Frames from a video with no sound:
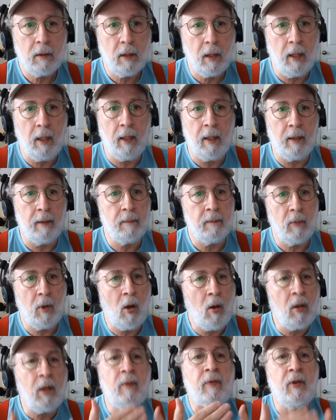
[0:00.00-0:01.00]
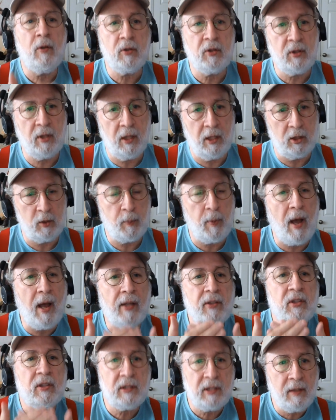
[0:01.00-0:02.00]
All of those things.
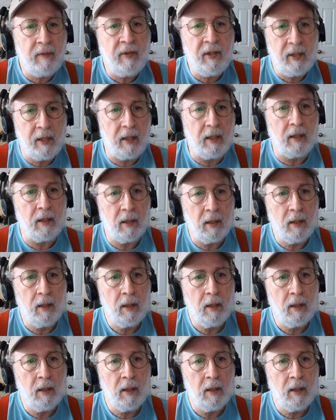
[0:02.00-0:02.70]
Positivity,